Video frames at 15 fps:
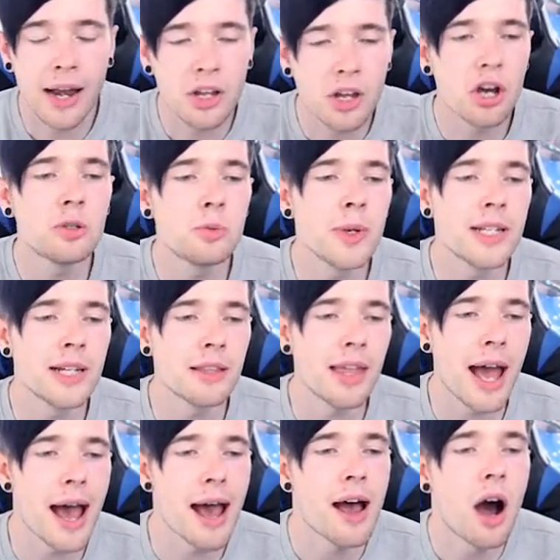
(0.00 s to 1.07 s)
And because we did
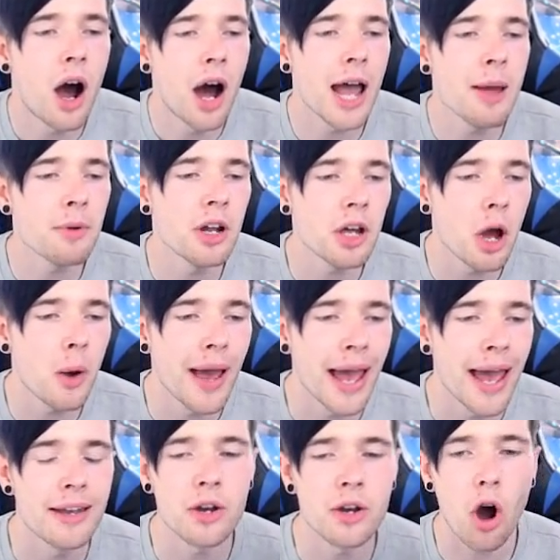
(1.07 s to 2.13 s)
that, I am going to go
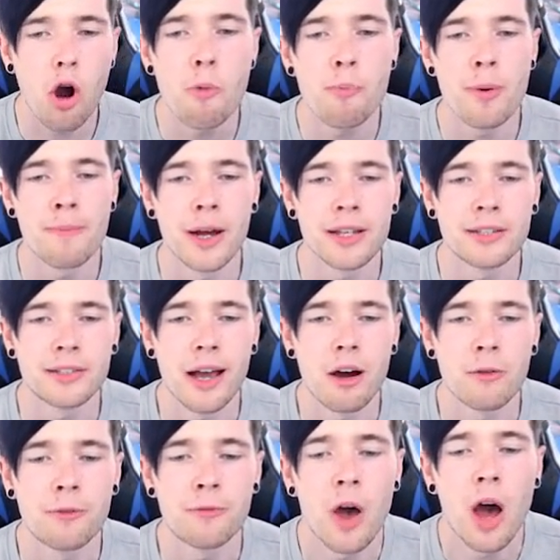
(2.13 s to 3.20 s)
ahead and open
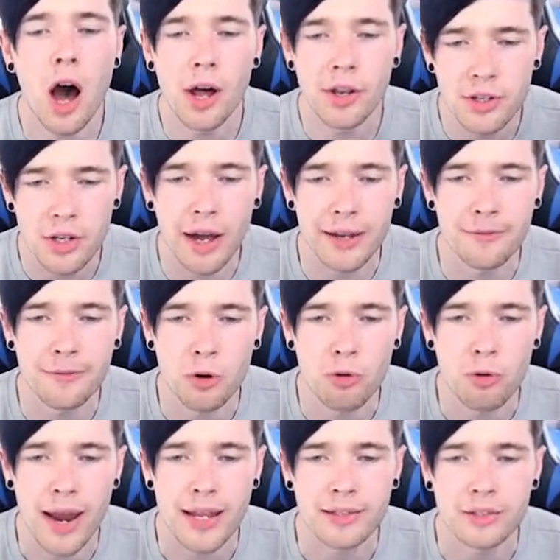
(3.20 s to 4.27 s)
myself a knife
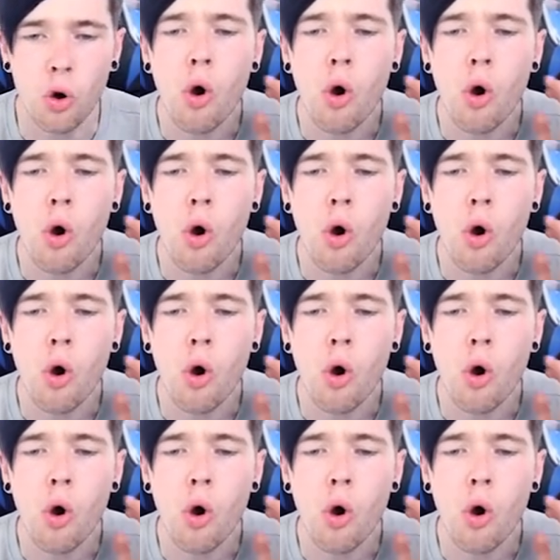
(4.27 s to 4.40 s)
crate.